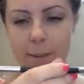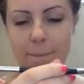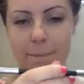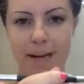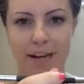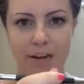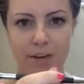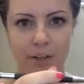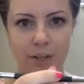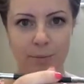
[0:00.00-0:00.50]

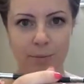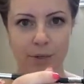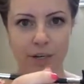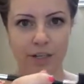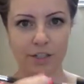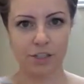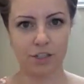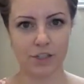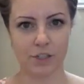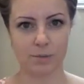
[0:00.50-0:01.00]
powder
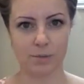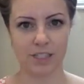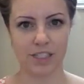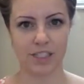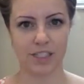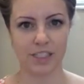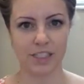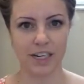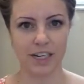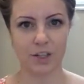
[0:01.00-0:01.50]
brush just
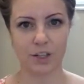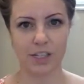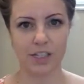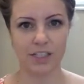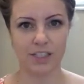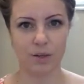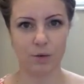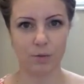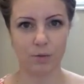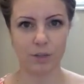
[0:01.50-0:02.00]
because that
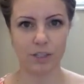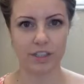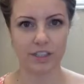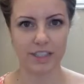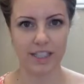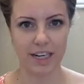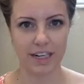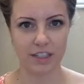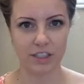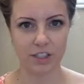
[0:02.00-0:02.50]
creates a
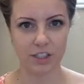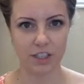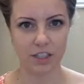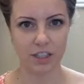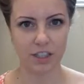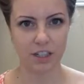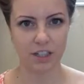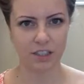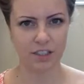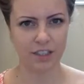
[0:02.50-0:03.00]
weird
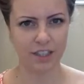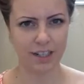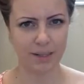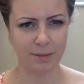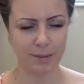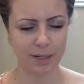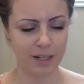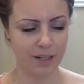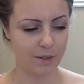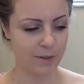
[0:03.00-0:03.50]
texture on your
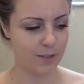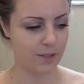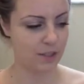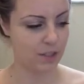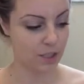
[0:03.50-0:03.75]
eyebrows.